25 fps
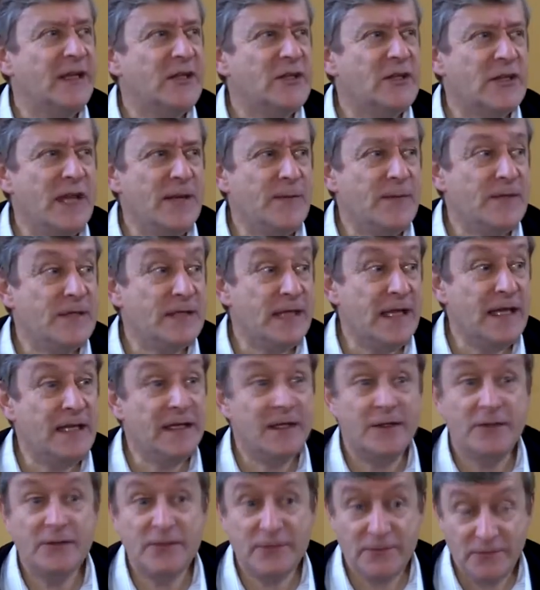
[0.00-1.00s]
Seamus
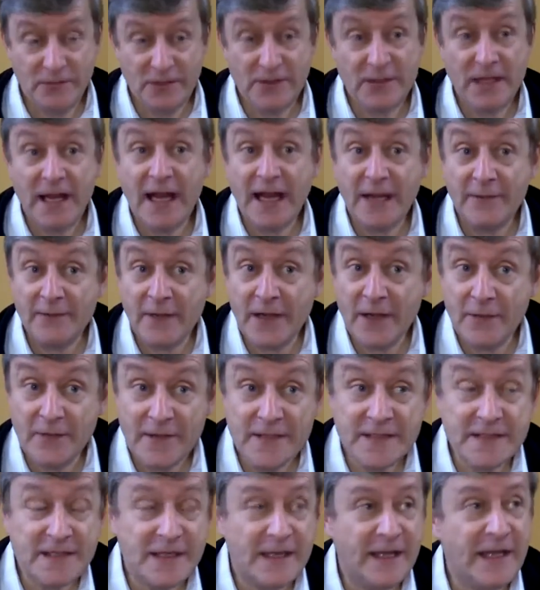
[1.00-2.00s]
Heaney, who's died very
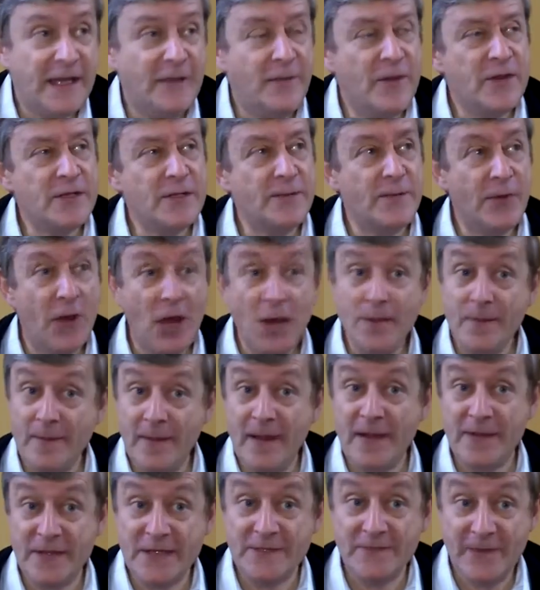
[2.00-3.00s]
recently, he wrote a poem
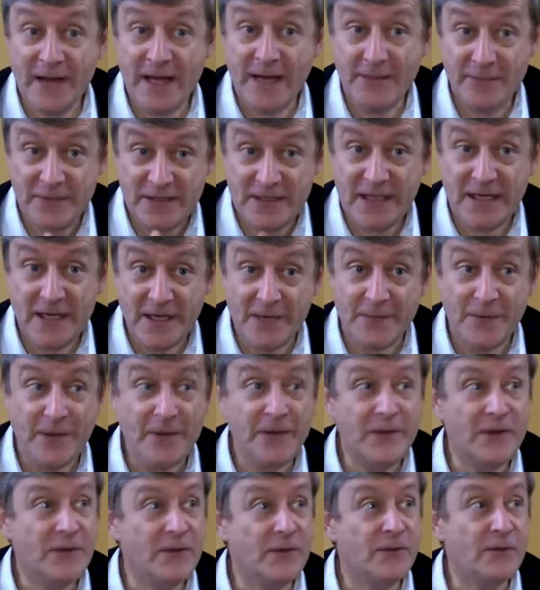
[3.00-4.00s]
about this very particular
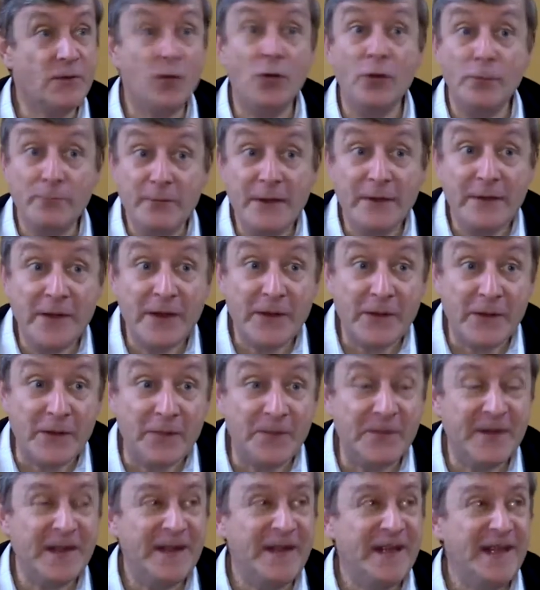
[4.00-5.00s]
miracle, called
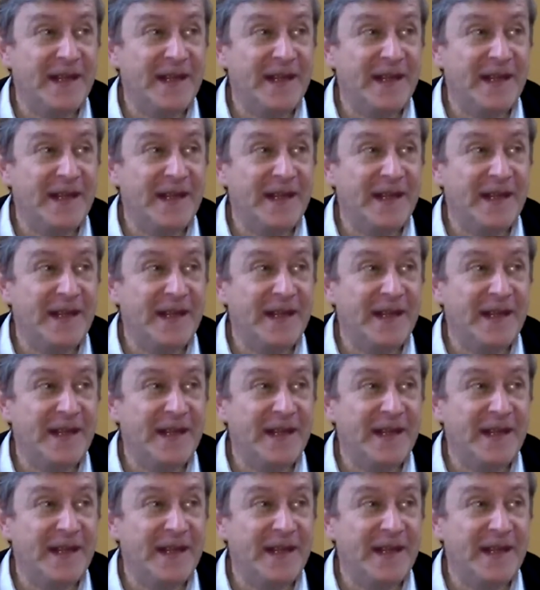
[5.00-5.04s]
Miracle.